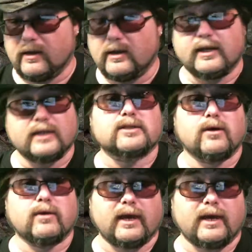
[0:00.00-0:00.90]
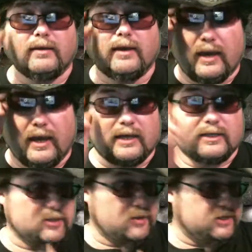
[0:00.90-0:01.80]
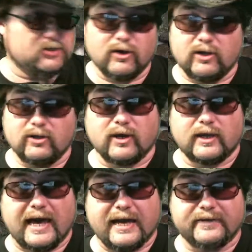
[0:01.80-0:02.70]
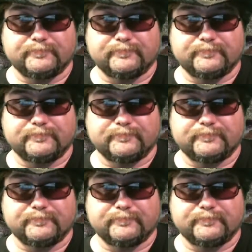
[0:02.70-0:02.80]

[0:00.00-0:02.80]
And he said, okay. And so he took a look at it.